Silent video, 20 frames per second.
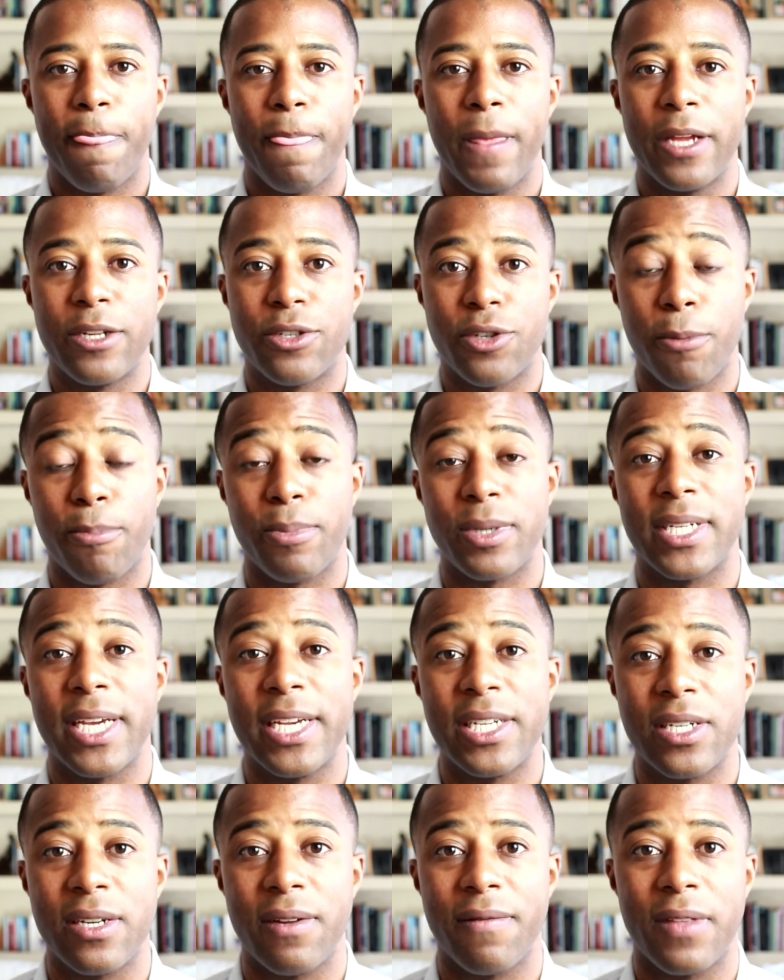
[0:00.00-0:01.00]

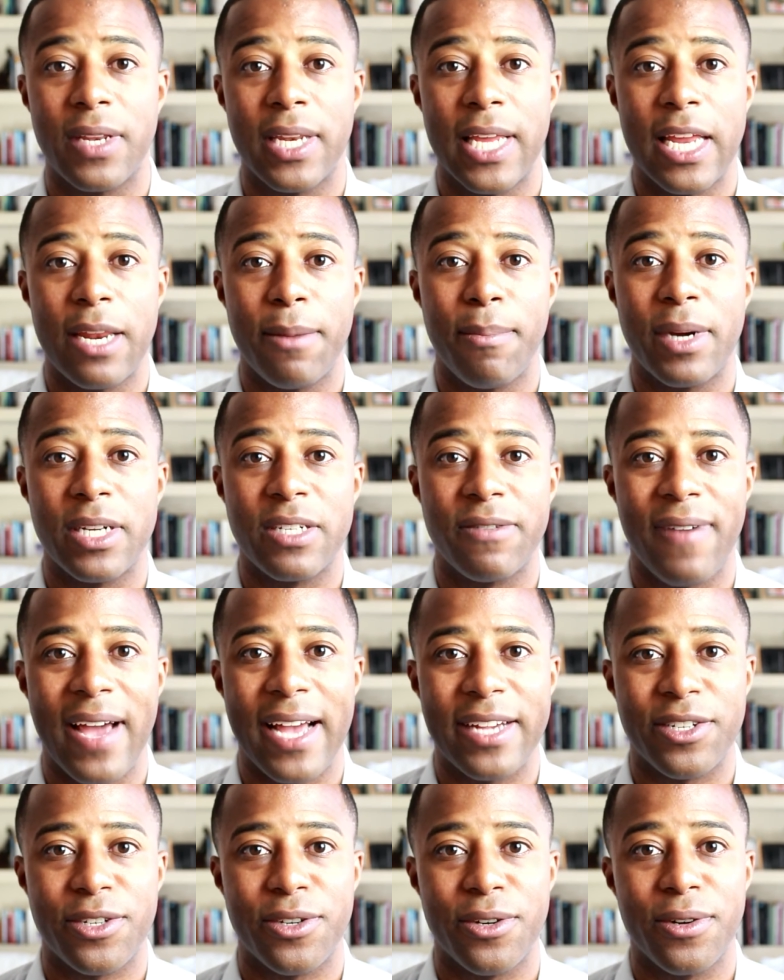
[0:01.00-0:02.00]
interpretation of the data much
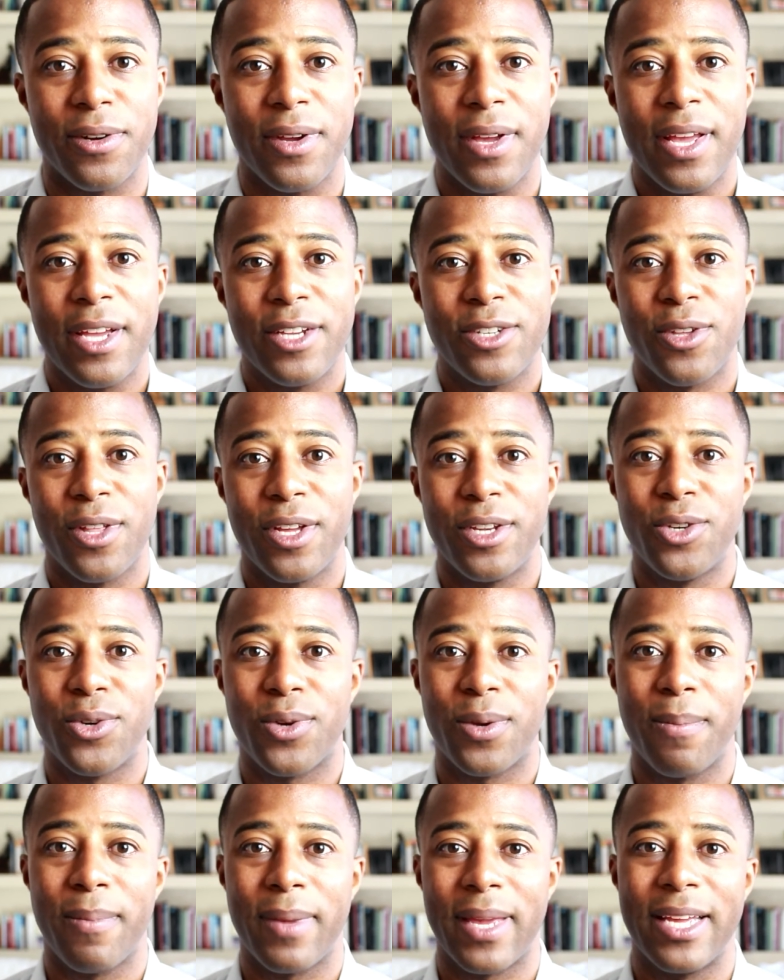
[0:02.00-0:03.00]
faster so that you
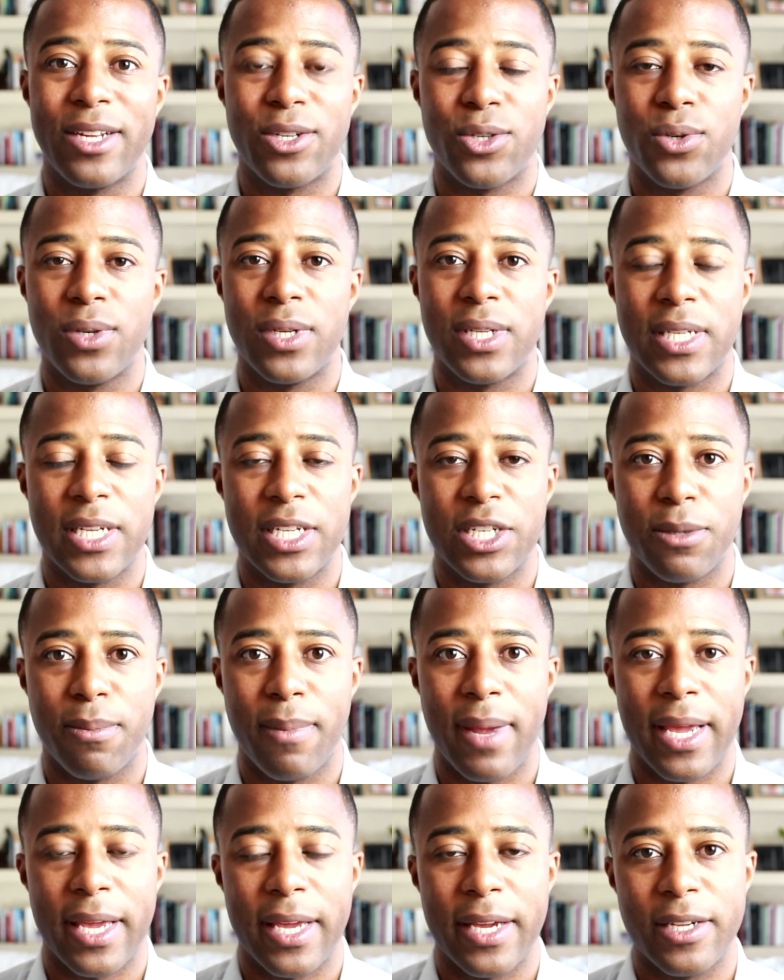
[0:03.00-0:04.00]
can get to decision
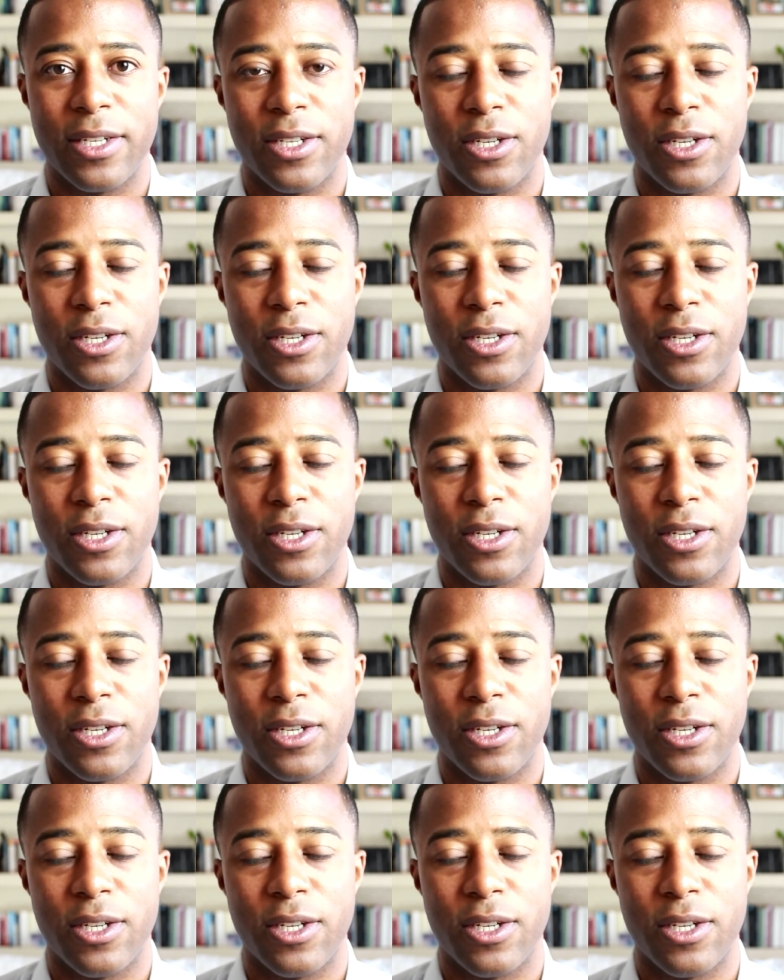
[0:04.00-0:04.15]
making.